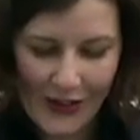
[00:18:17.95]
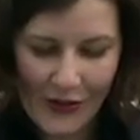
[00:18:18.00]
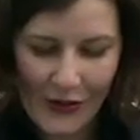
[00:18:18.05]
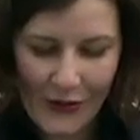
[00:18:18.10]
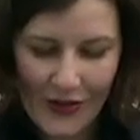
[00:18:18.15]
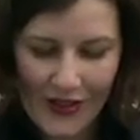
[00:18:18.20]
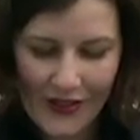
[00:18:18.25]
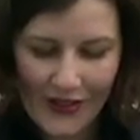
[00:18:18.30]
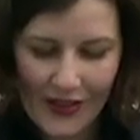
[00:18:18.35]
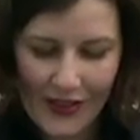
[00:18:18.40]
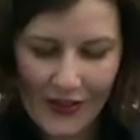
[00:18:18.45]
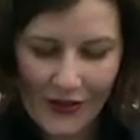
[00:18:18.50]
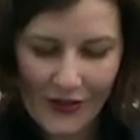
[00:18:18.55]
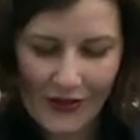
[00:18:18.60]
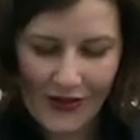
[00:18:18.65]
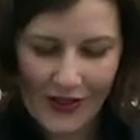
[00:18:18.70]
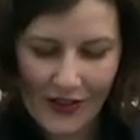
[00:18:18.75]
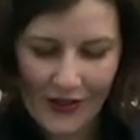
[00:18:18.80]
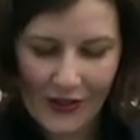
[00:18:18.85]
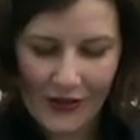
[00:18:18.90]
during the
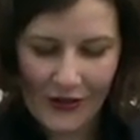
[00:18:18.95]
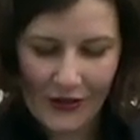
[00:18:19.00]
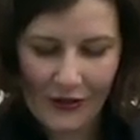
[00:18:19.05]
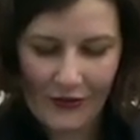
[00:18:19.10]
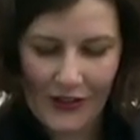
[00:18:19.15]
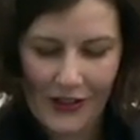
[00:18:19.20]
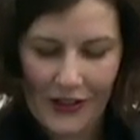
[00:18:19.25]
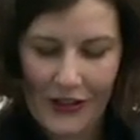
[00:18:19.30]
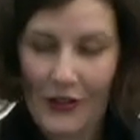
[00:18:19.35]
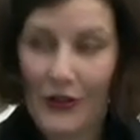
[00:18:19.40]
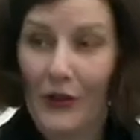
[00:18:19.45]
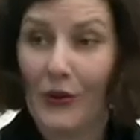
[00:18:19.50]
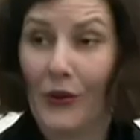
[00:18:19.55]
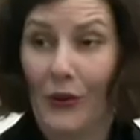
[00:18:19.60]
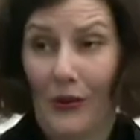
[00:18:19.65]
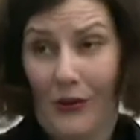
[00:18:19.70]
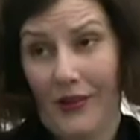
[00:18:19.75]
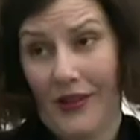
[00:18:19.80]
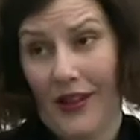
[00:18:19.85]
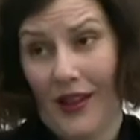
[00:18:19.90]
introduction of the
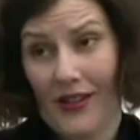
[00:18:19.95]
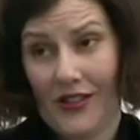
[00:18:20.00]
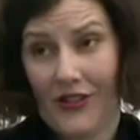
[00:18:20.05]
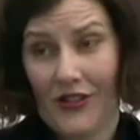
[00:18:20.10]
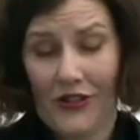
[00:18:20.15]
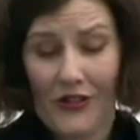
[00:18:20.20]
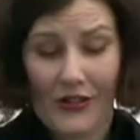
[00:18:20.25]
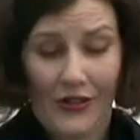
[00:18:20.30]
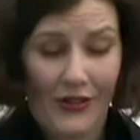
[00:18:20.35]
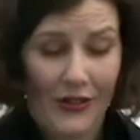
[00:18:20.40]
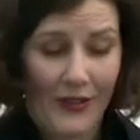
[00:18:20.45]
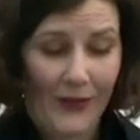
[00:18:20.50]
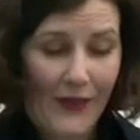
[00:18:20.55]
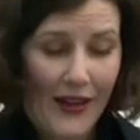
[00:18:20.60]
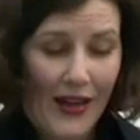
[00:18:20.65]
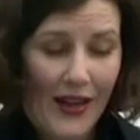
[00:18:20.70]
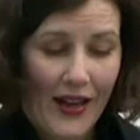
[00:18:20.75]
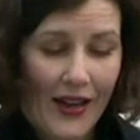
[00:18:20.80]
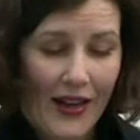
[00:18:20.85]
euro last year.